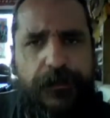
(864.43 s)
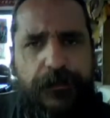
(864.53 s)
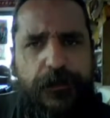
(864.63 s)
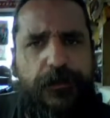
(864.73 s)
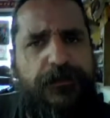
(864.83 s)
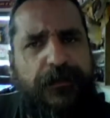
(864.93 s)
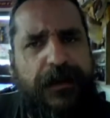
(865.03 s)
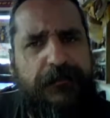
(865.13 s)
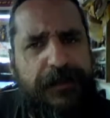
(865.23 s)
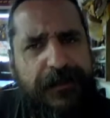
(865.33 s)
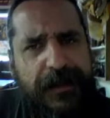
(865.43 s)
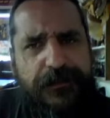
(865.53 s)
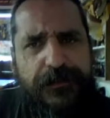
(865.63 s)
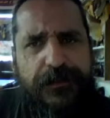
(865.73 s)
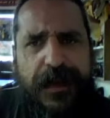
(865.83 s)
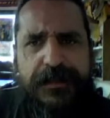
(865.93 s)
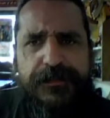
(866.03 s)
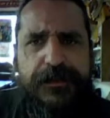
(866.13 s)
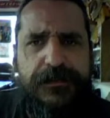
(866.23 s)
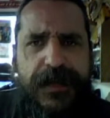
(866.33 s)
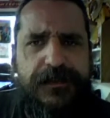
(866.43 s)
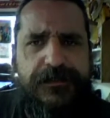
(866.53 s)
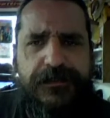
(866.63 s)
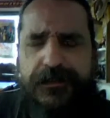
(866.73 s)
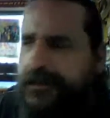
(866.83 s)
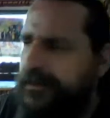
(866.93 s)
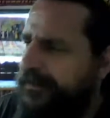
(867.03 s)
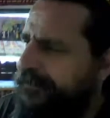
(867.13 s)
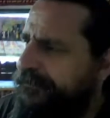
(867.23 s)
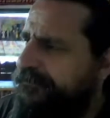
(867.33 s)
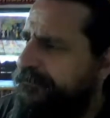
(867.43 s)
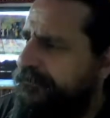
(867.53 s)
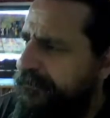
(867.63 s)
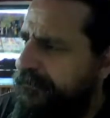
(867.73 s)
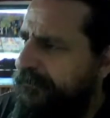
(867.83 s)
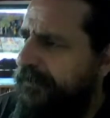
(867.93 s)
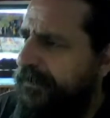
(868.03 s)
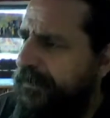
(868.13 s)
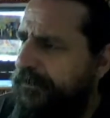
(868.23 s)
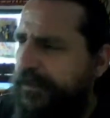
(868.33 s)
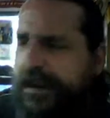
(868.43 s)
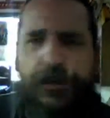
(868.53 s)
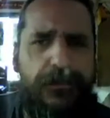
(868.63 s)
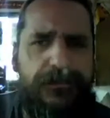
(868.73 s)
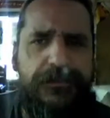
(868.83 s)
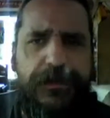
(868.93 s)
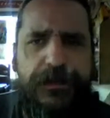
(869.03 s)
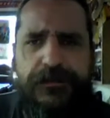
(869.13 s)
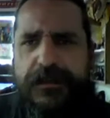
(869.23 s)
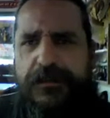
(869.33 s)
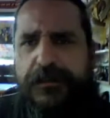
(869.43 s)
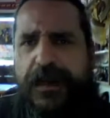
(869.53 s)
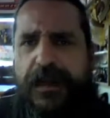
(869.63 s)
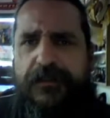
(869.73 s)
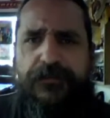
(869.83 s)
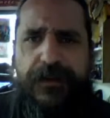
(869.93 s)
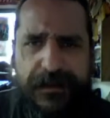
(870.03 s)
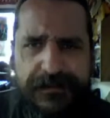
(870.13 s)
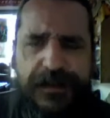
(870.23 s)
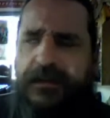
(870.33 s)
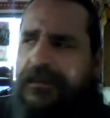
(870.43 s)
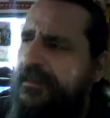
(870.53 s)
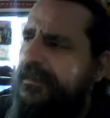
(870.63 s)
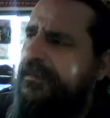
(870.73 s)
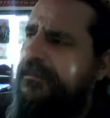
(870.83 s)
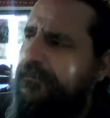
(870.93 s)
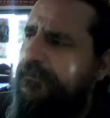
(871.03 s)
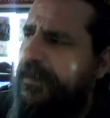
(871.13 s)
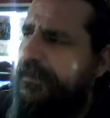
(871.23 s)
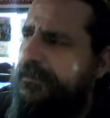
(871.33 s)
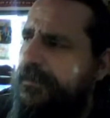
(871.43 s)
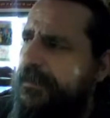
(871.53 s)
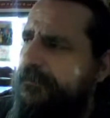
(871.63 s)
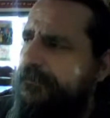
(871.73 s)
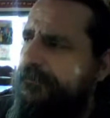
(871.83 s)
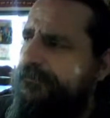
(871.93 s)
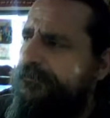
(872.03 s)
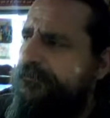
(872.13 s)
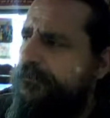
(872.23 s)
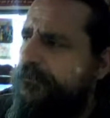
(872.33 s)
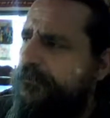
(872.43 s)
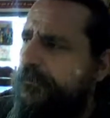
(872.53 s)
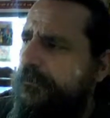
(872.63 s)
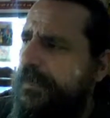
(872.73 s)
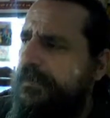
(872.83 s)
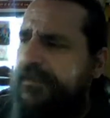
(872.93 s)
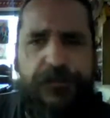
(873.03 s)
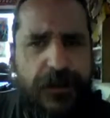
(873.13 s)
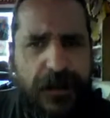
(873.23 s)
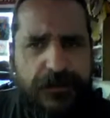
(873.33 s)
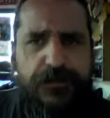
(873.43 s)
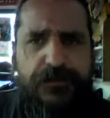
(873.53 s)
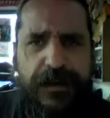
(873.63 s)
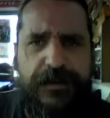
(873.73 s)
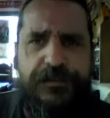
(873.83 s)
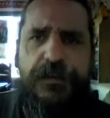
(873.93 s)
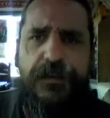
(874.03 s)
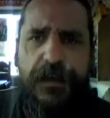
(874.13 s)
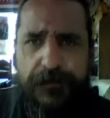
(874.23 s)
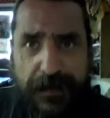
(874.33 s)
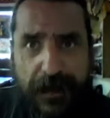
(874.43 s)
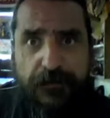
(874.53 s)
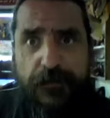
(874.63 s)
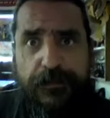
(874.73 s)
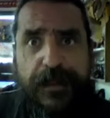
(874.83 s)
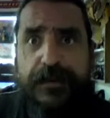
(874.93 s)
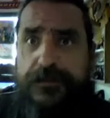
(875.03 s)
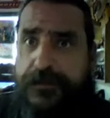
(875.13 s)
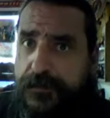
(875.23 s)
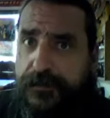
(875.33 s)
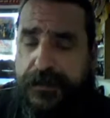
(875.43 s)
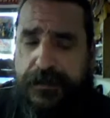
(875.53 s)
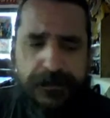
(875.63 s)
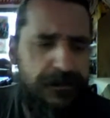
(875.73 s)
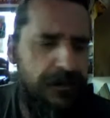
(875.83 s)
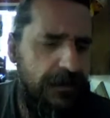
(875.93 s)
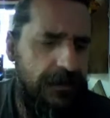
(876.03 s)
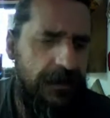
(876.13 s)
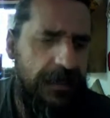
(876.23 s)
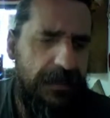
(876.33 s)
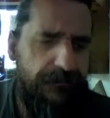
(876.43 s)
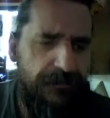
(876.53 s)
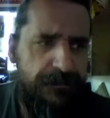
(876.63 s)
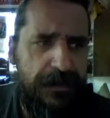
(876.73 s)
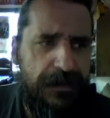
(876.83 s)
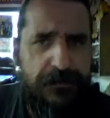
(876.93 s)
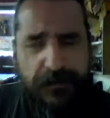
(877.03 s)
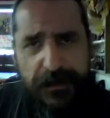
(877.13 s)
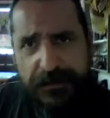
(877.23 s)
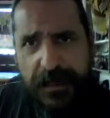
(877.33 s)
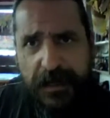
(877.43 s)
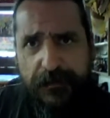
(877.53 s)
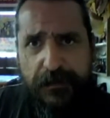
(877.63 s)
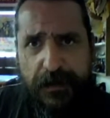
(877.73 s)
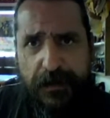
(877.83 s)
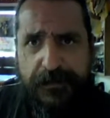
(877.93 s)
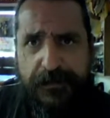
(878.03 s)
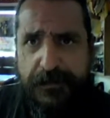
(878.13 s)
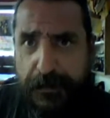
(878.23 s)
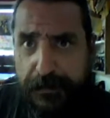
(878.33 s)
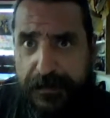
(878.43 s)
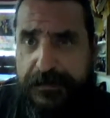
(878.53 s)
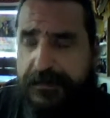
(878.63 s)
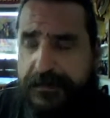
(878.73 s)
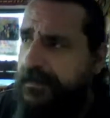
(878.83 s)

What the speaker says: Don't know if I recommend that to you guys, because you guys are gringos, and gringos tend to be kind of fresa. But even if you're not too fresa, you got to be careful with that too, because if you spend too much time in the realm of the spirits,